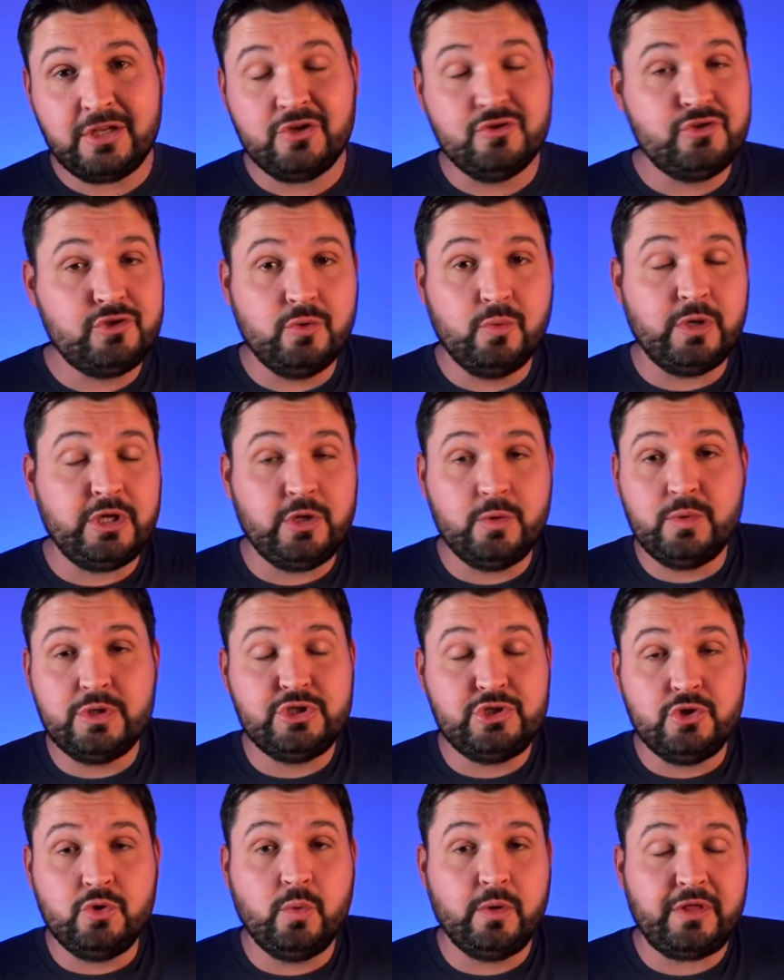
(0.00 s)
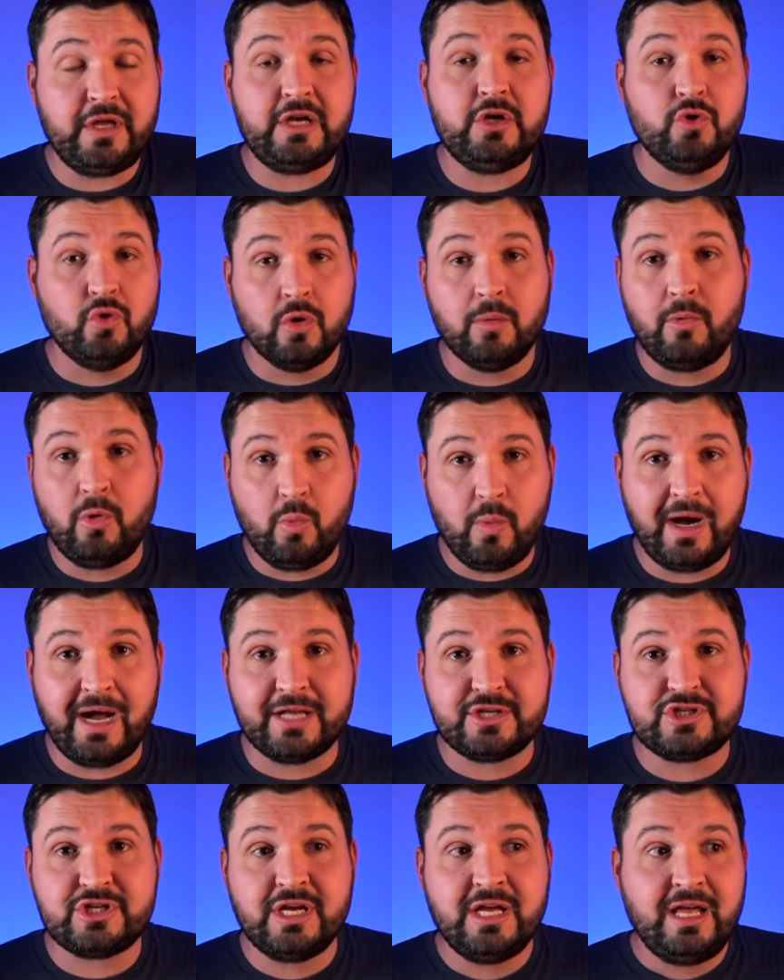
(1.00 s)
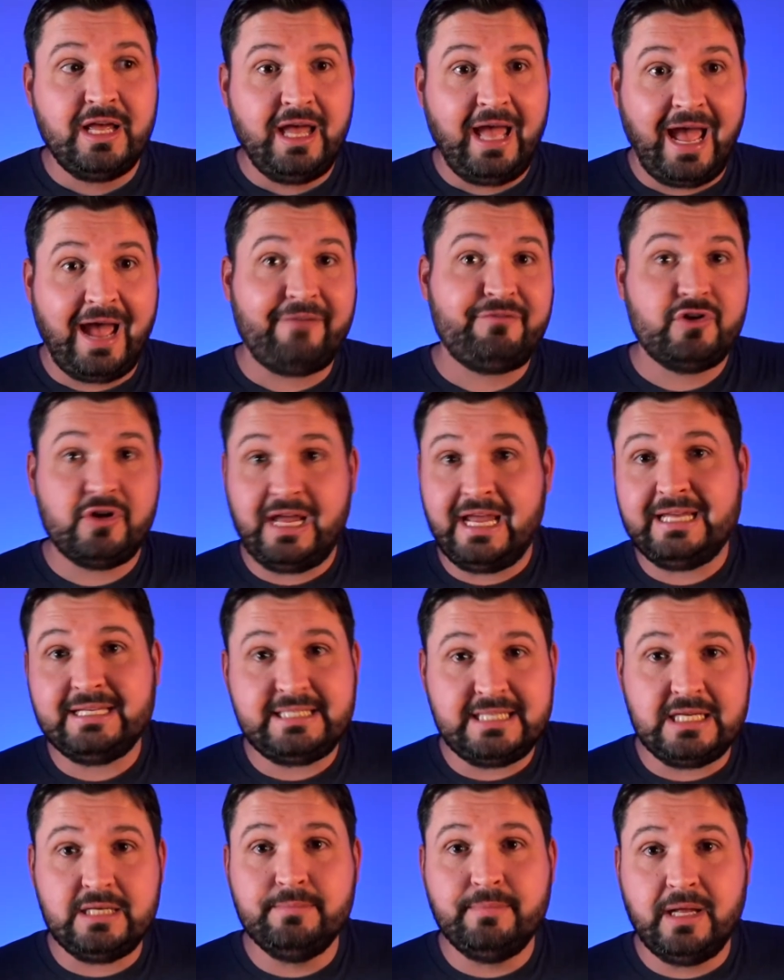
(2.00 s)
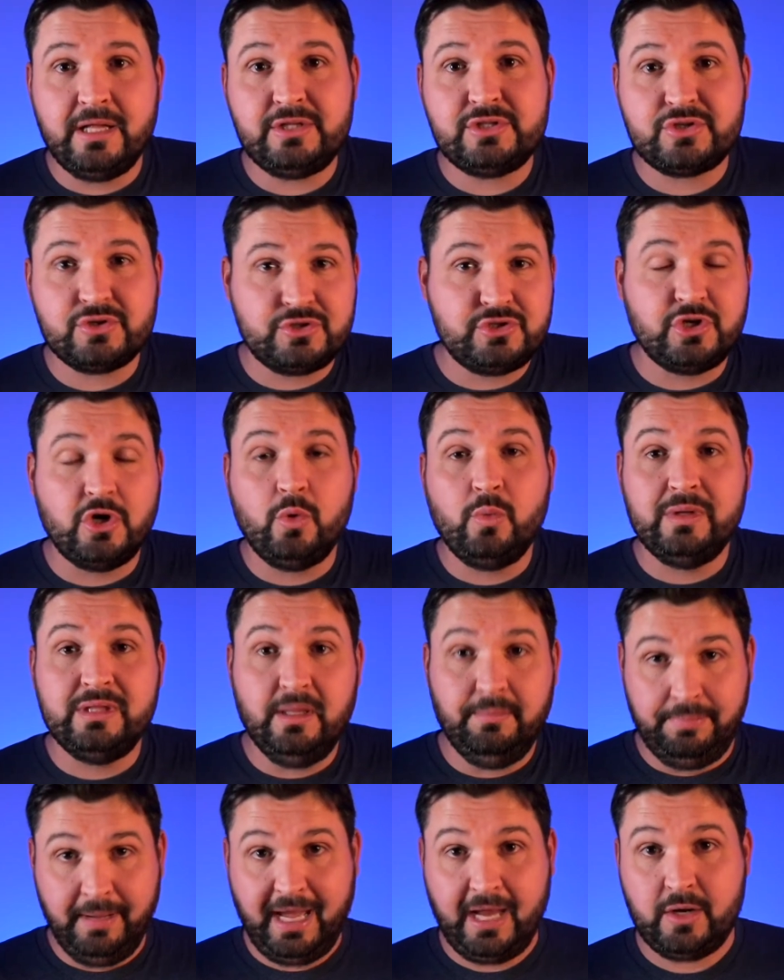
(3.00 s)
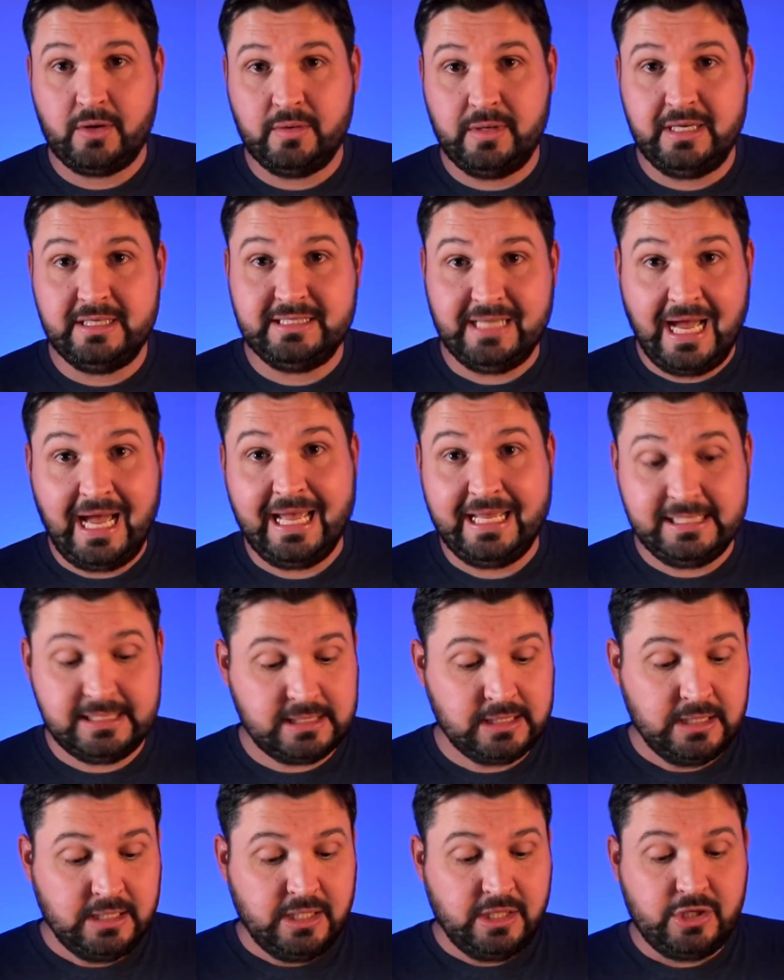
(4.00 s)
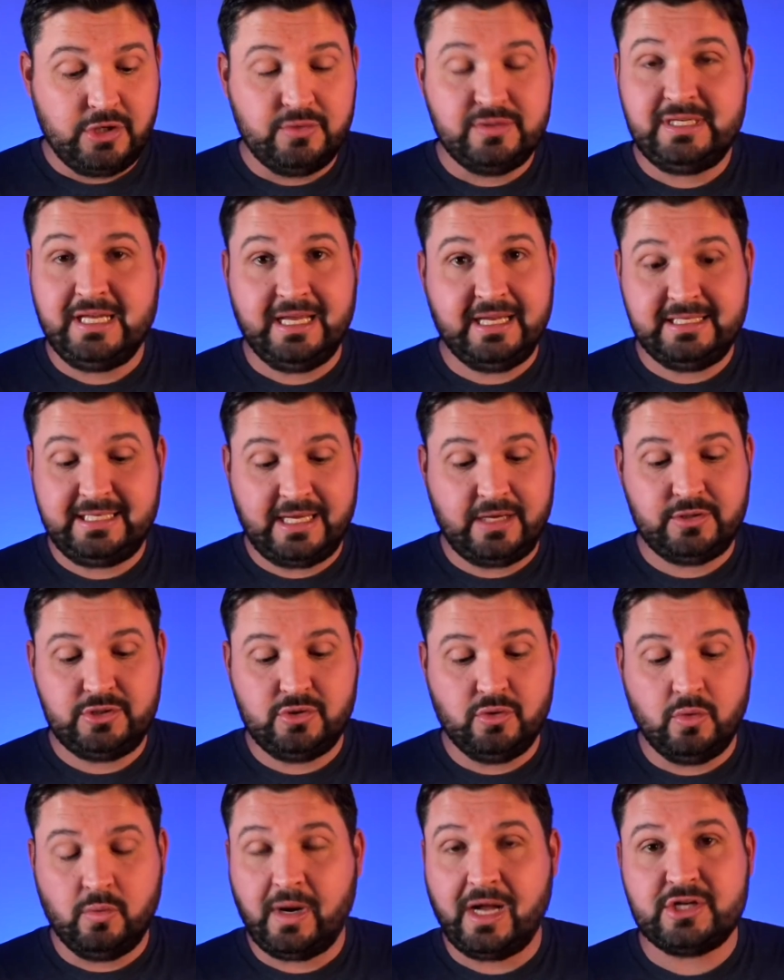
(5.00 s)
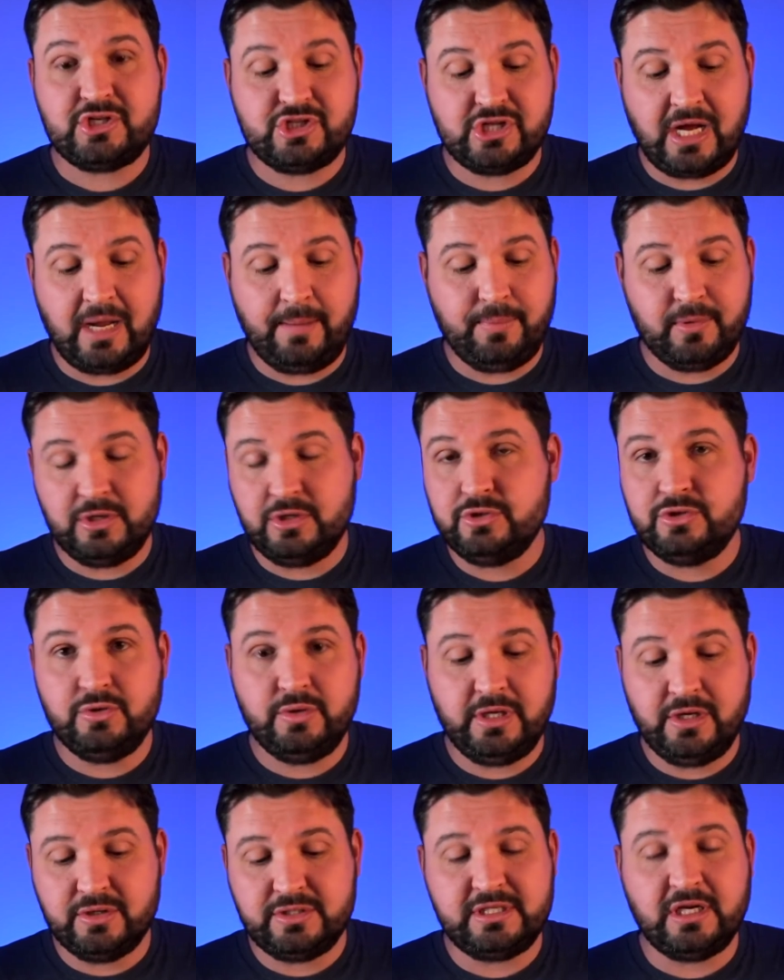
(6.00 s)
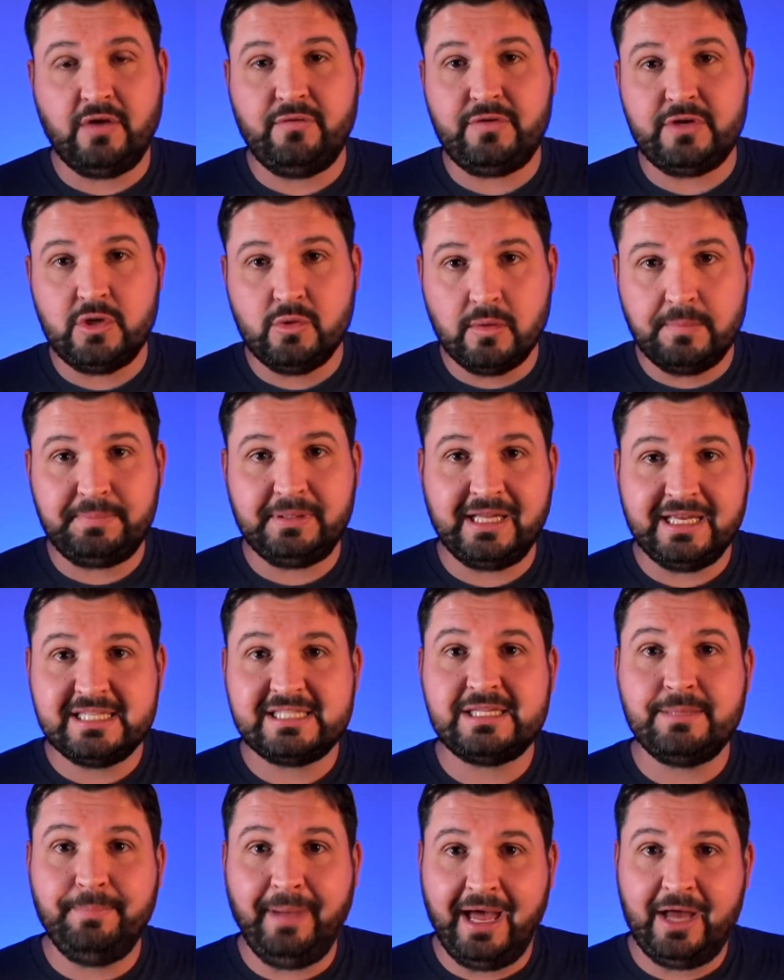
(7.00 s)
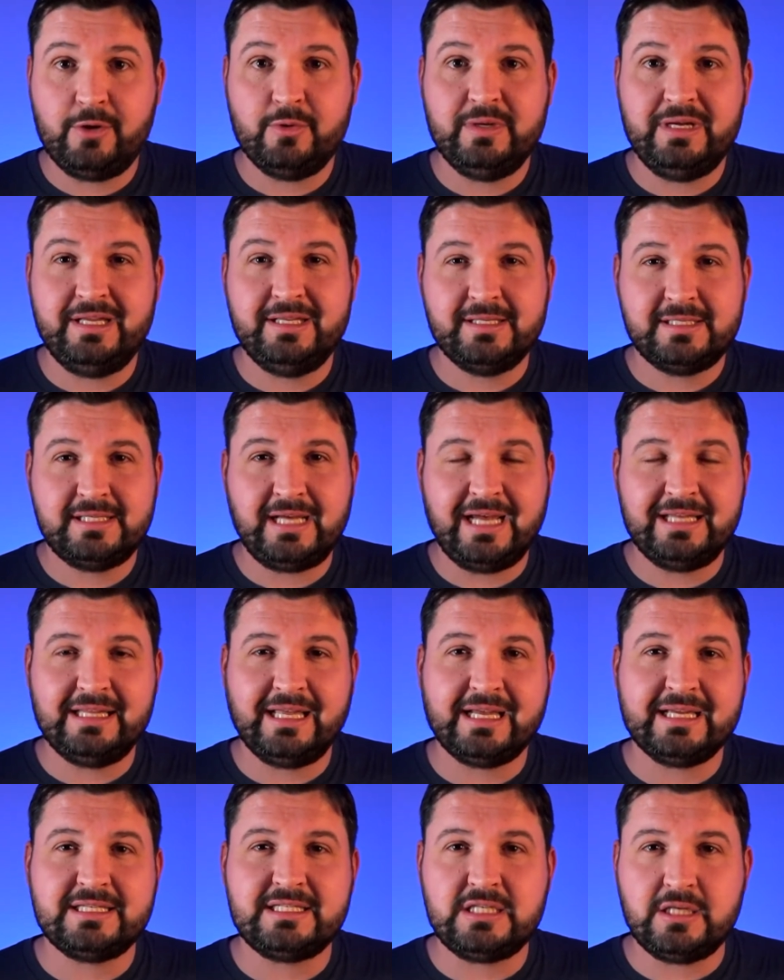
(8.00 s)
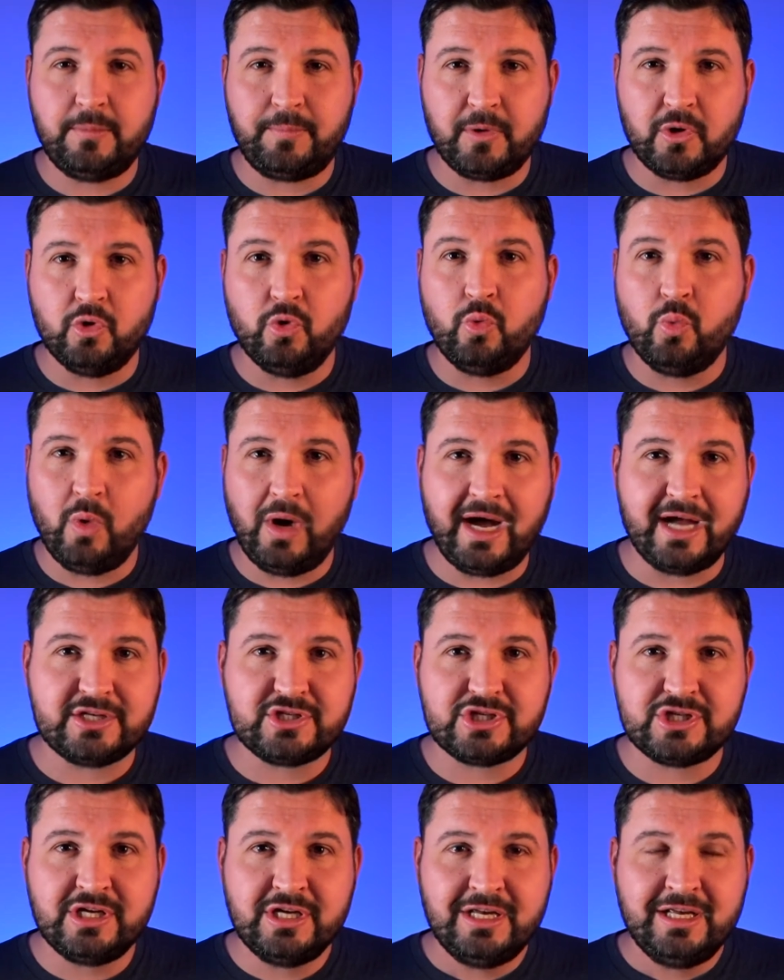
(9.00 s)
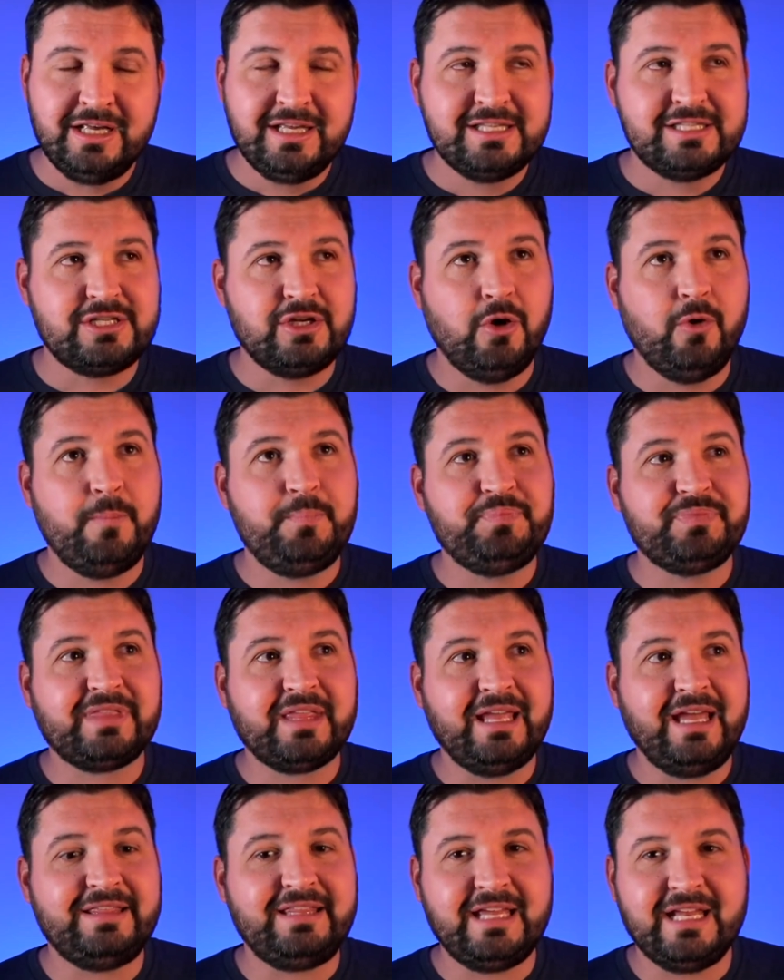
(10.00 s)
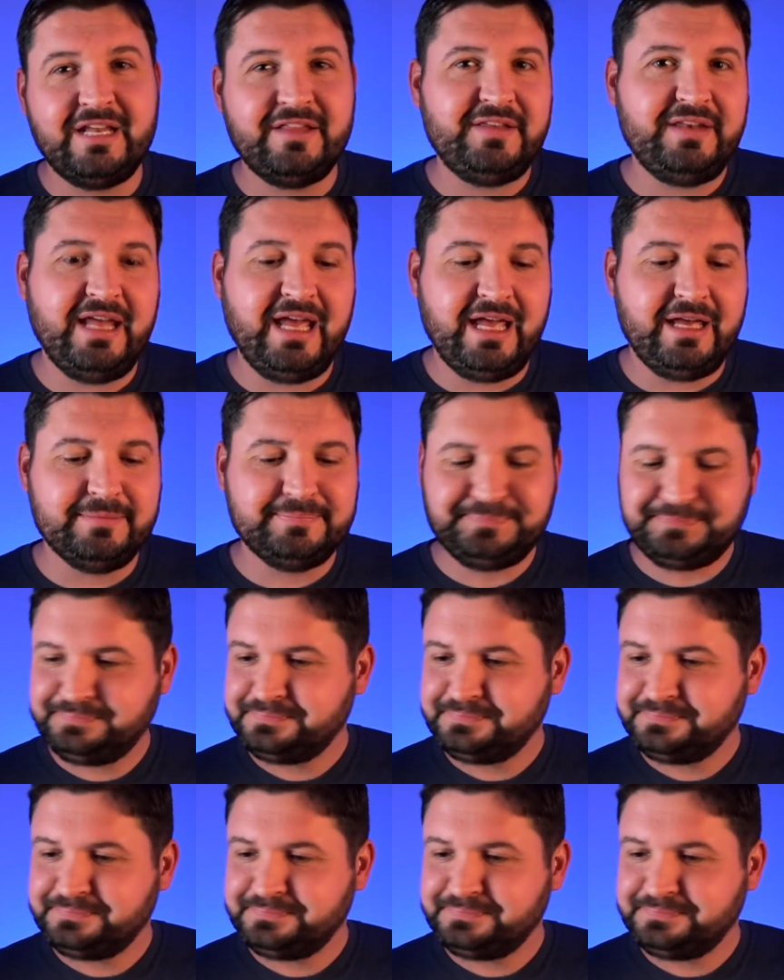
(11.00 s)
you do what you would do with a normal watch. After 18 months or so, when the battery dies, you take it down to a watch shop or you do it yourself and you replace the battery inside like a typical watch. So at the end of the day,